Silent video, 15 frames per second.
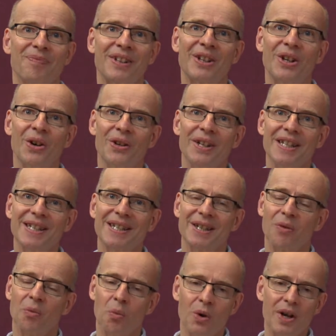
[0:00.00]
God
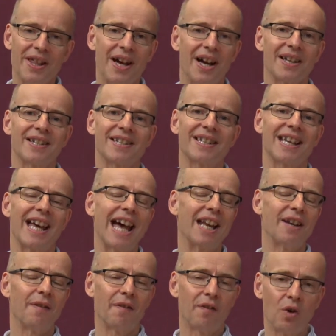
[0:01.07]
is with us
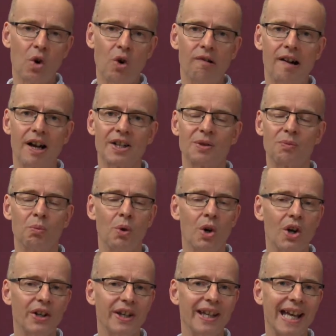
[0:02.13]
and for us,
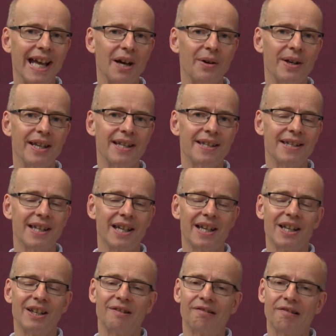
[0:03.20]
working out
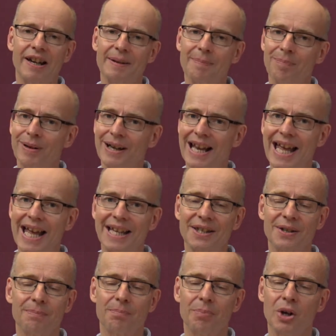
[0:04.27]
his great
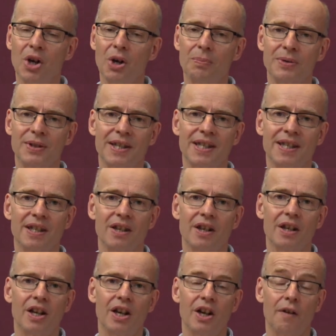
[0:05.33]
plans and purposes
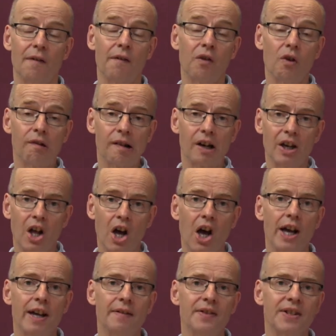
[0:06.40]
for our
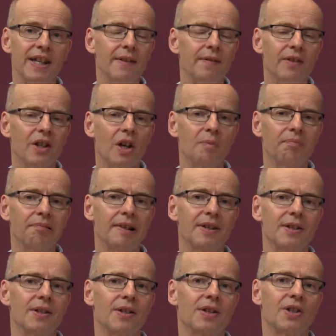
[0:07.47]
lives, even though
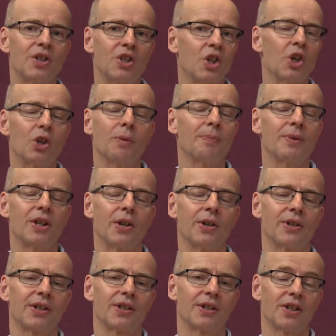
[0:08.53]
present
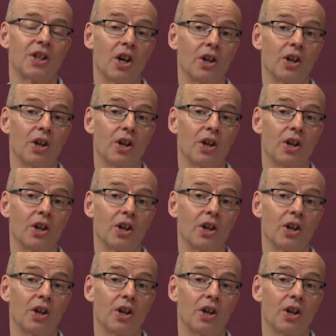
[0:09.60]
circumstances